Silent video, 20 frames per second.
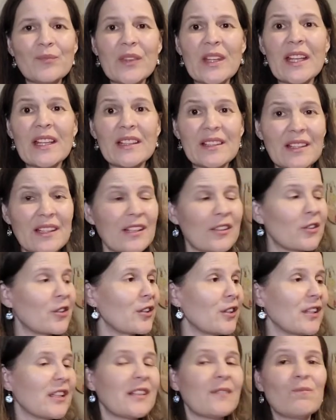It
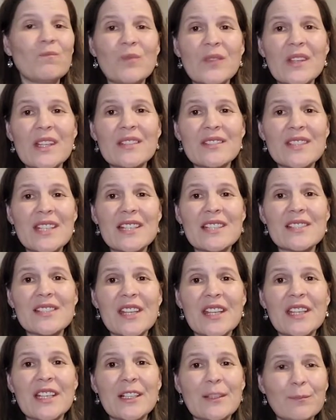literally, it tastes
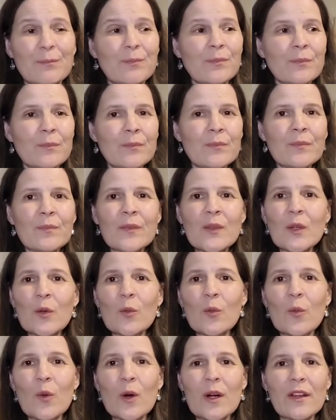like
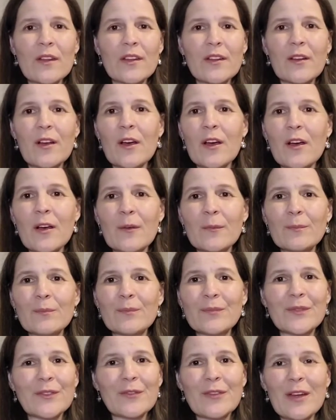one of the um,
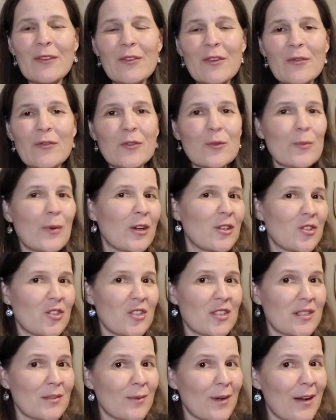favorite fruit
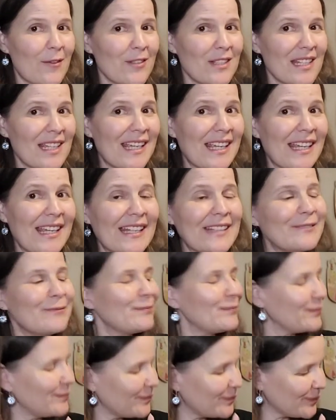punches when I was a kid.
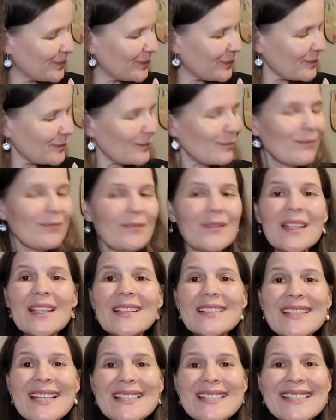
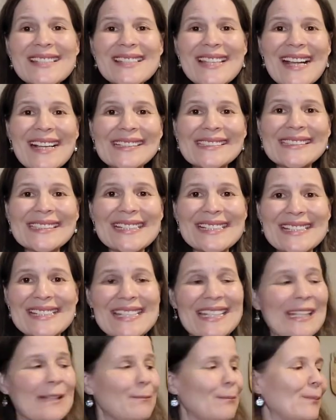tastes exactly the
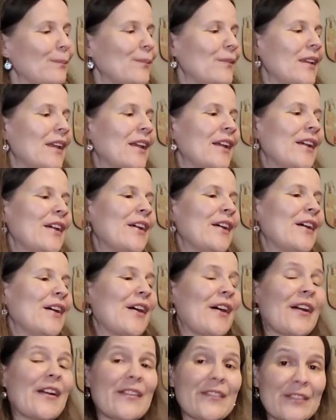same.
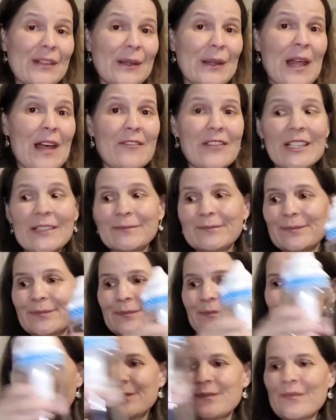Love it.
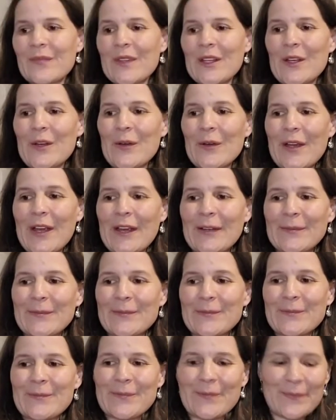Okay.
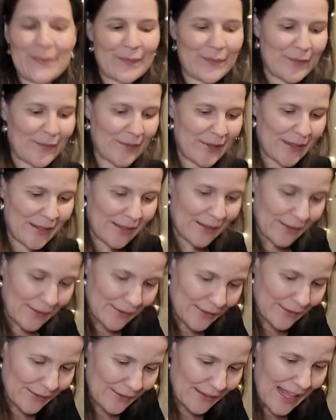
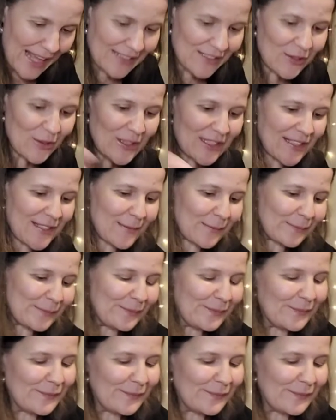That's awesome.